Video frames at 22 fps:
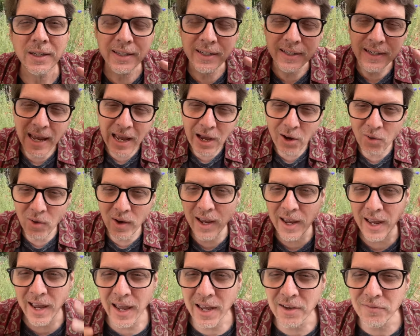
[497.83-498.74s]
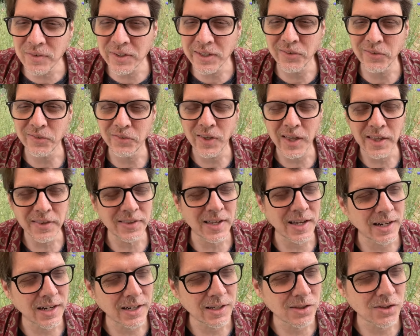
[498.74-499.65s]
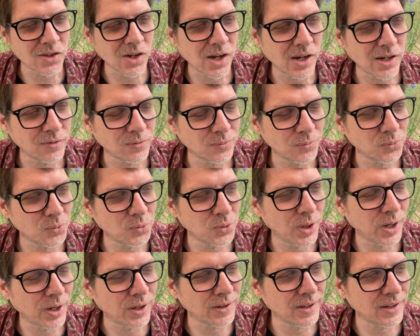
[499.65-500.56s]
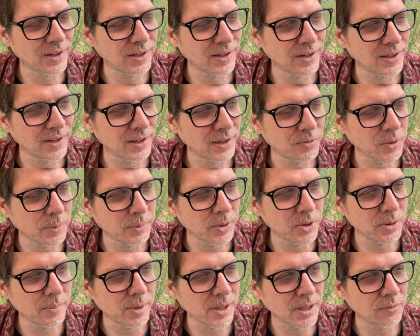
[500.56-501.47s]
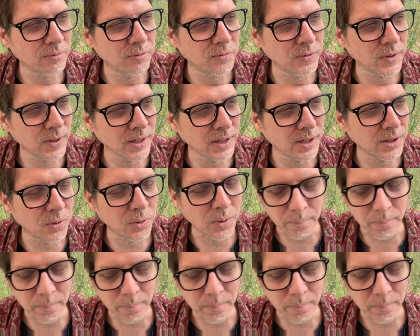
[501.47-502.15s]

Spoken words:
Now, having said that, I thought, well, if I'm going to make a video